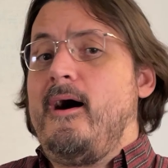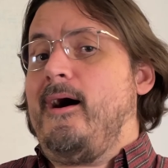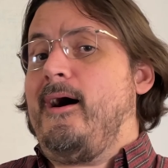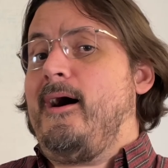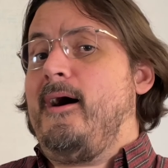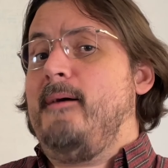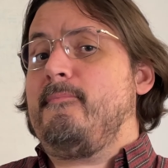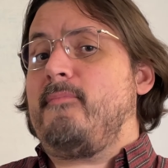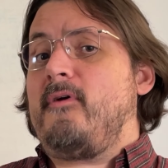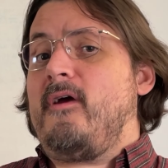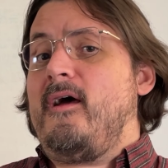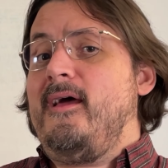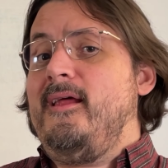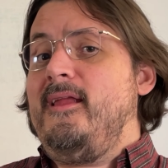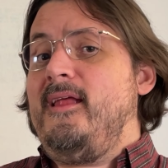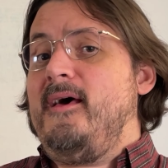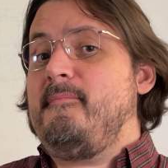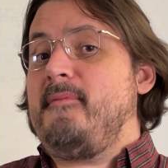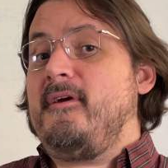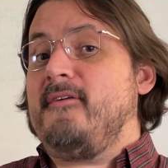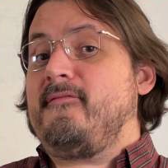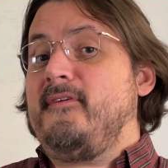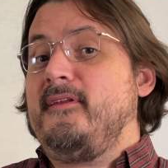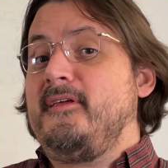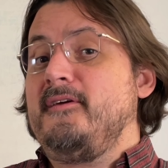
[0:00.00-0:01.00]
I'm Brian. I
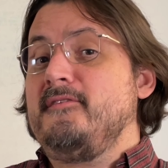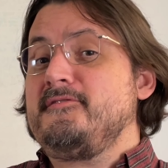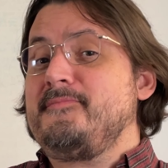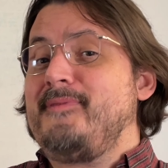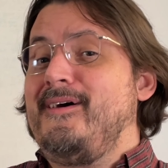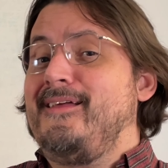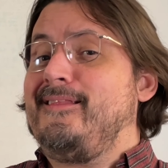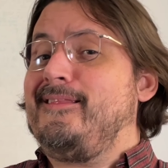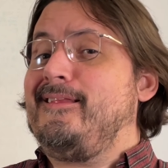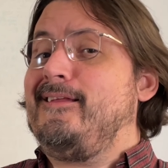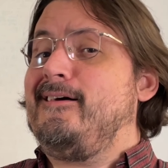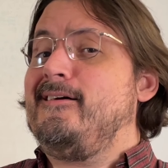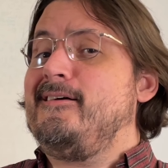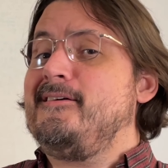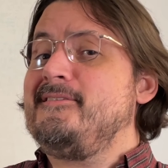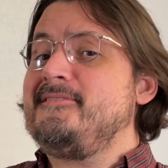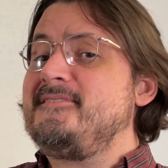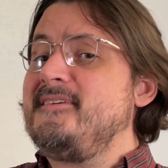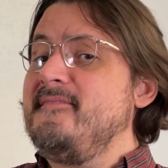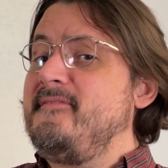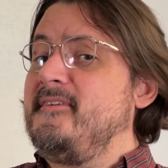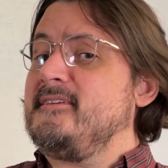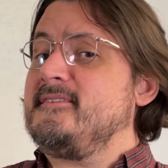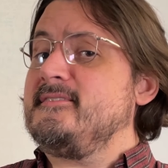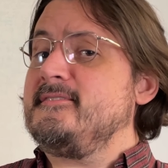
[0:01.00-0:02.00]
make videos about law and
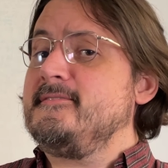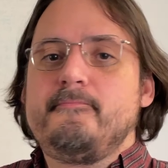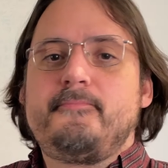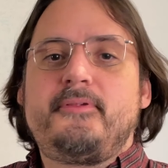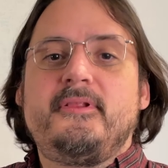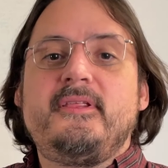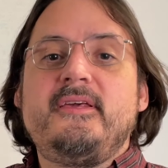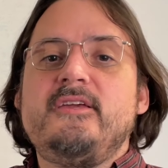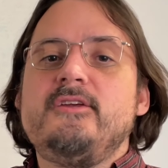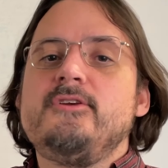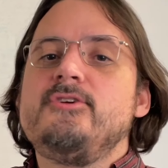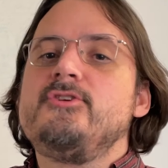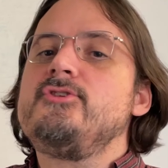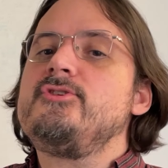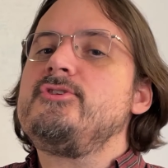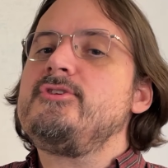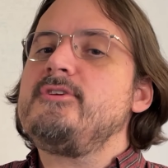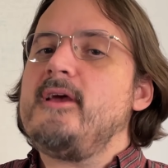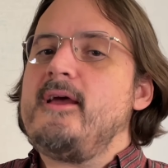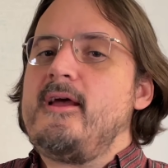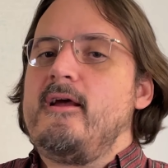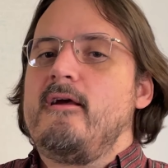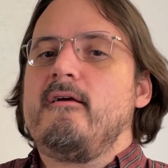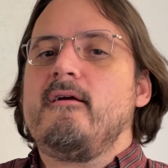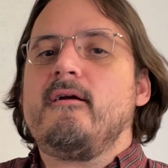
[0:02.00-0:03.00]
civics. Please
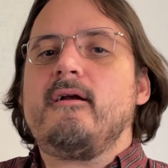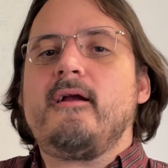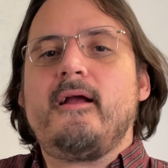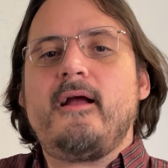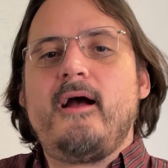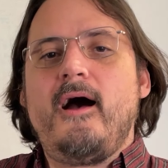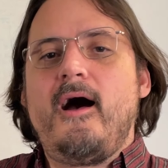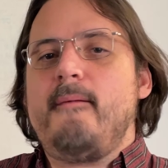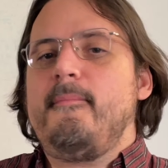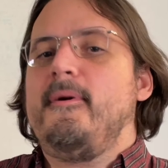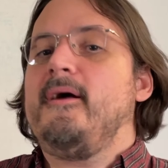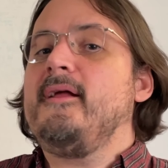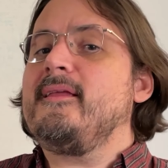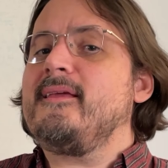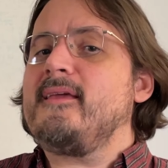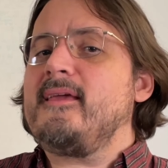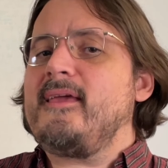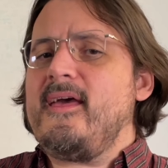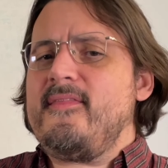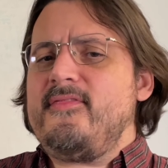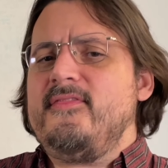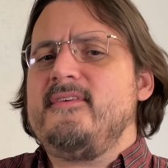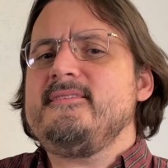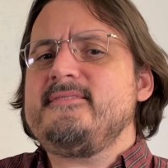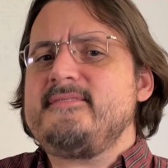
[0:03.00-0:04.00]
share, comment,
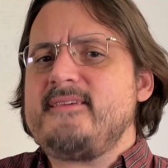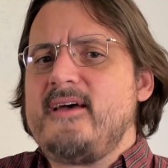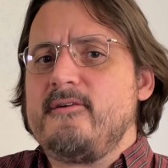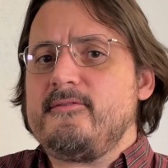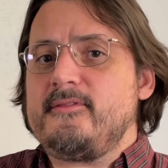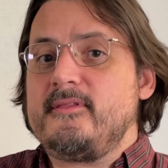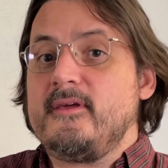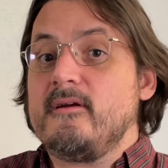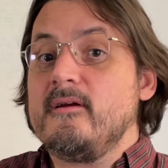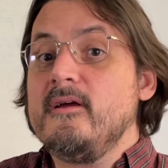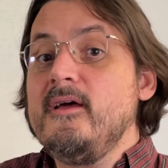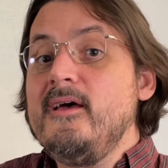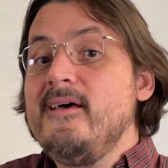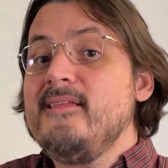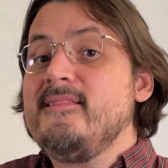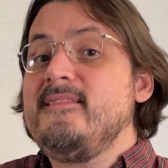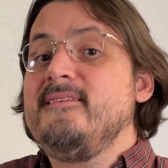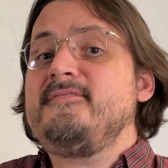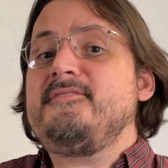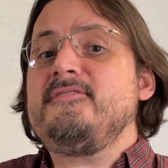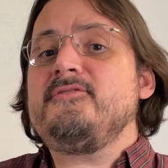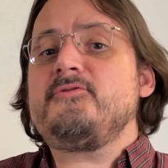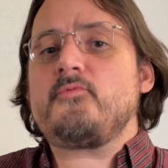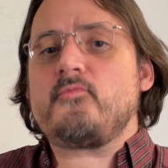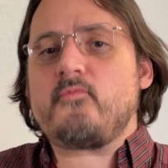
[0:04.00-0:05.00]
get this out there.
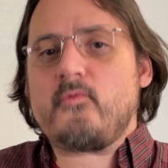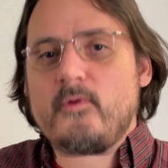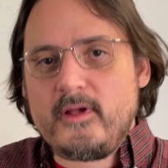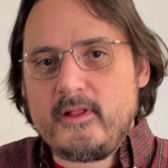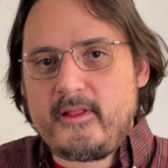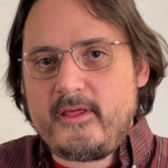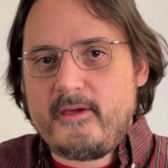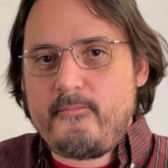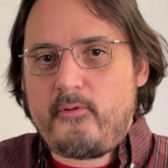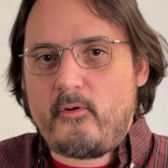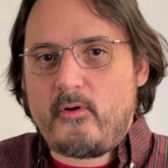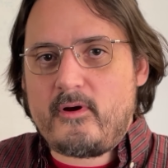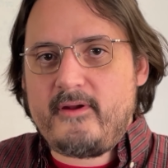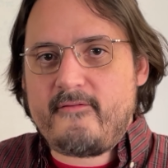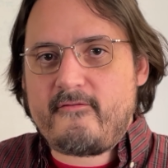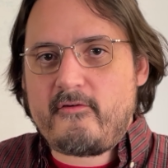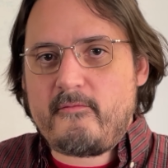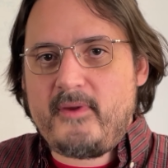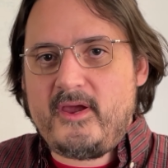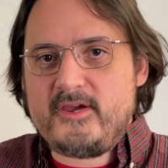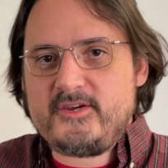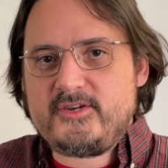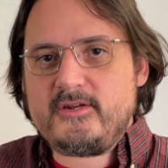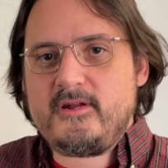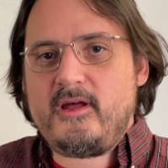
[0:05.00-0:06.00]
This is really important
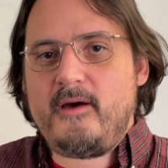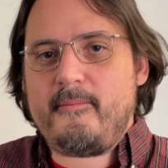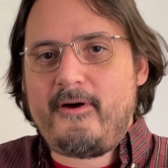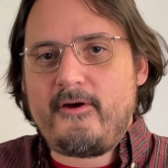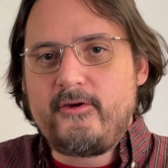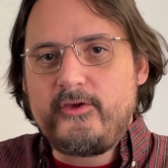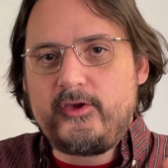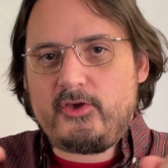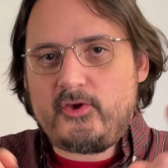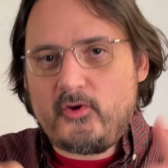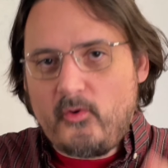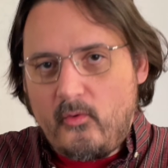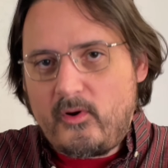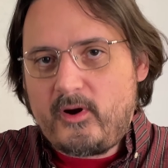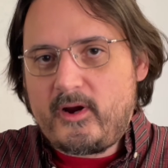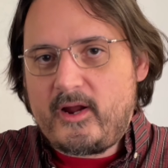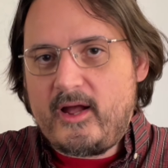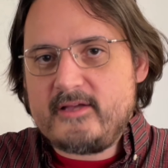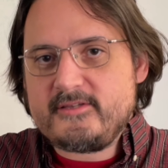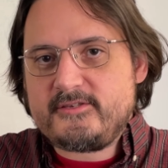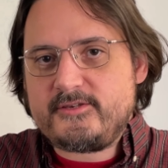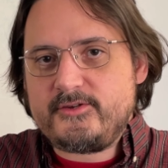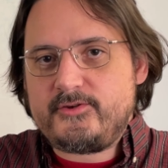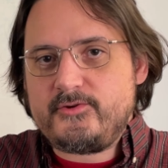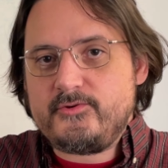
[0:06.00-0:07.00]
information about your
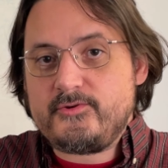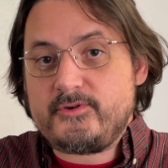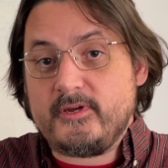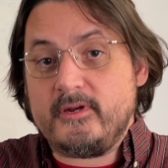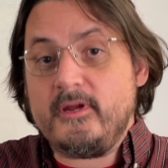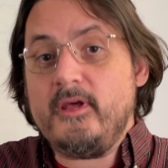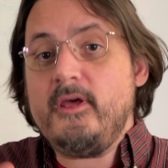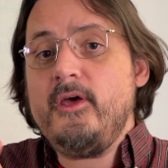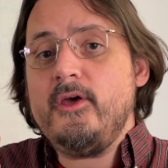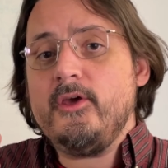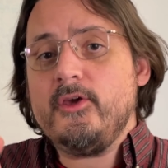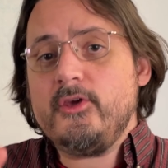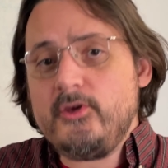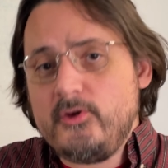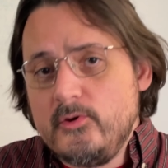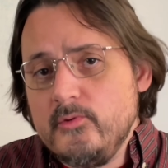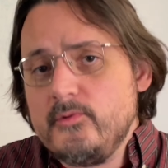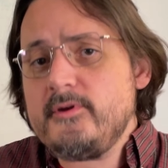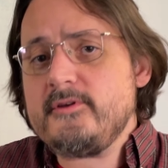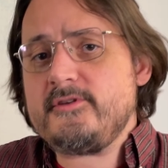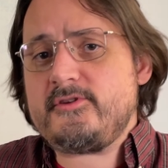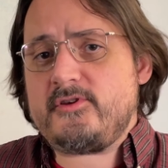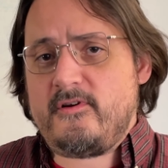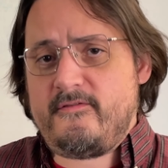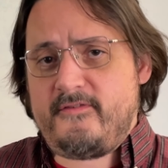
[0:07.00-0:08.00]
Constitution. You
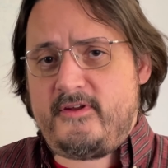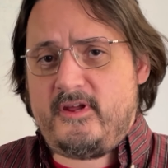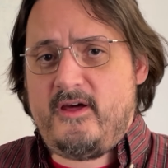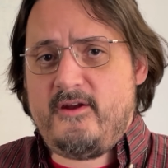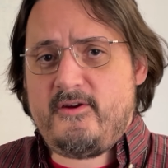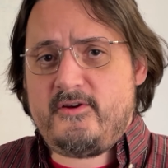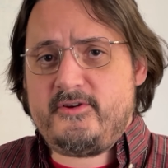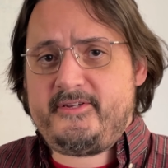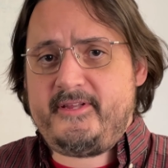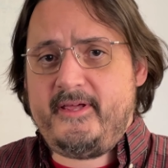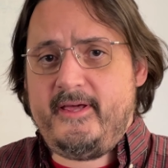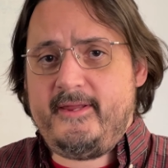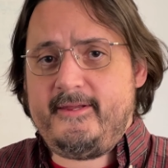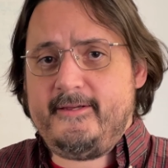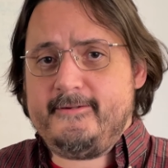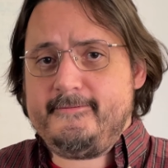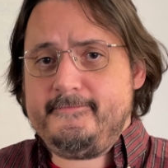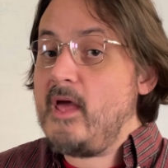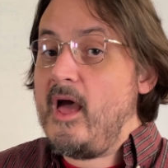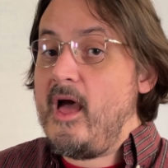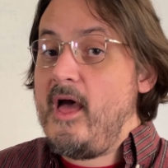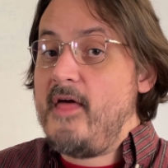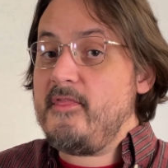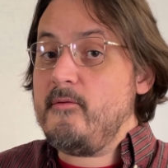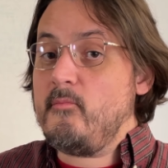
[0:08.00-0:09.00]
deserve to understand it.
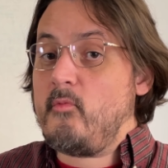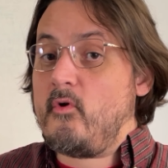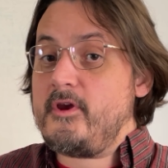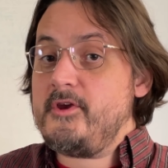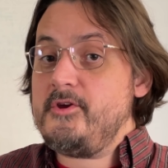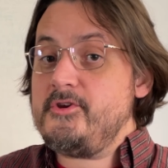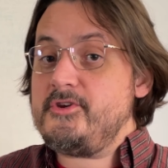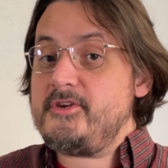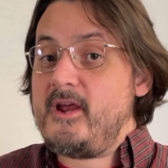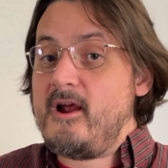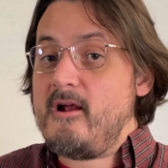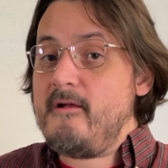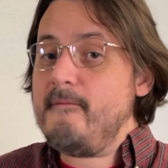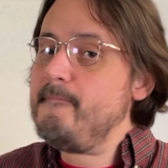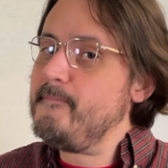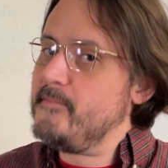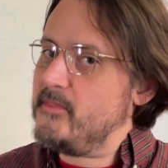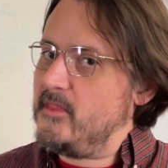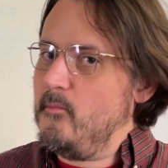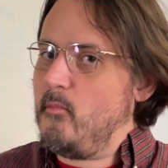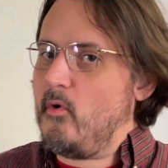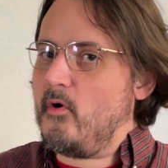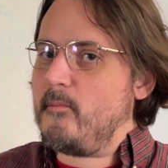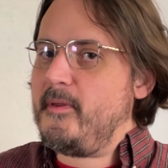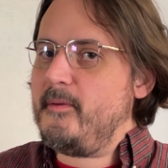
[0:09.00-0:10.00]
And the more you share,
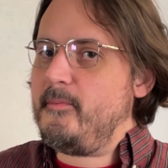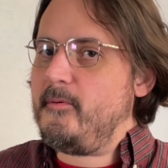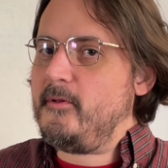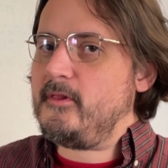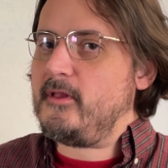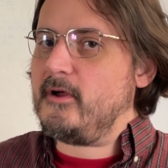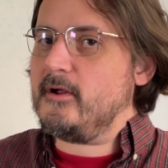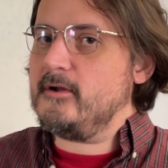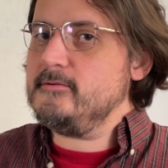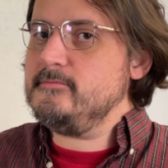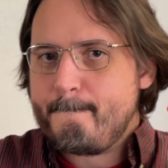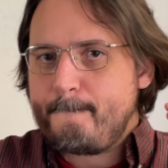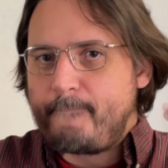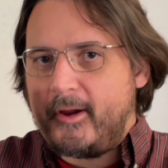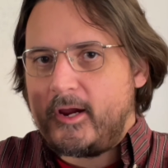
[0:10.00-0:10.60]
the more people learn.